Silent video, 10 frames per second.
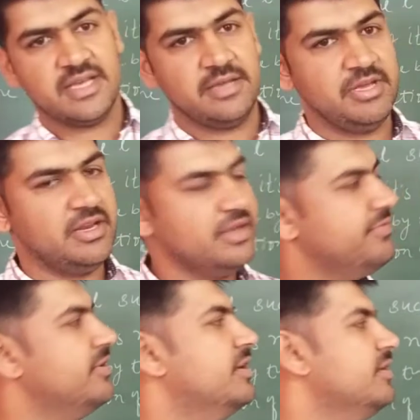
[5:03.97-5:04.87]
I may
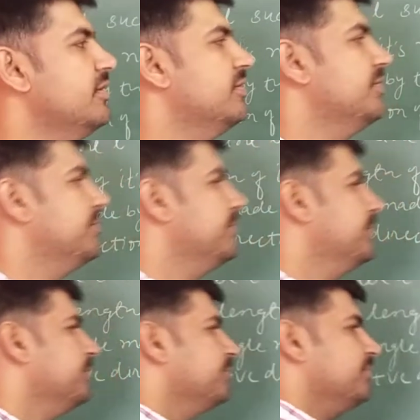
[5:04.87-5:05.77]
refer
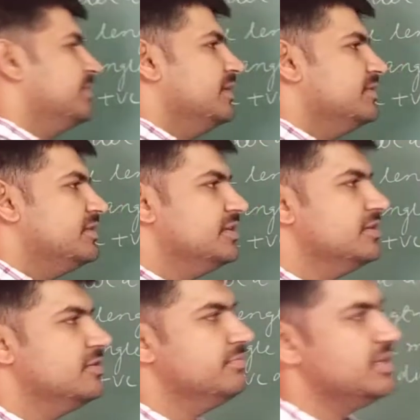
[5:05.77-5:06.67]
the
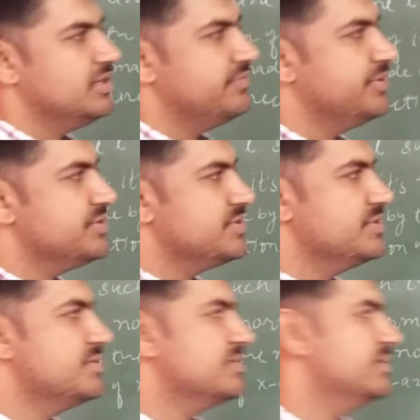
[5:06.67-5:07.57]
trigonometric
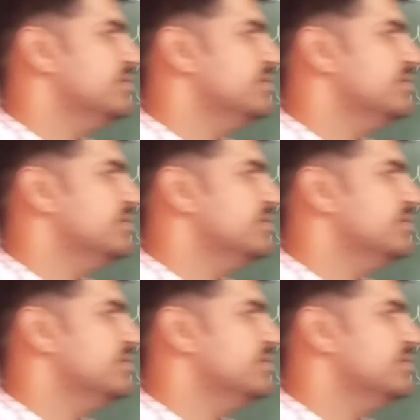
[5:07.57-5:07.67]
functions,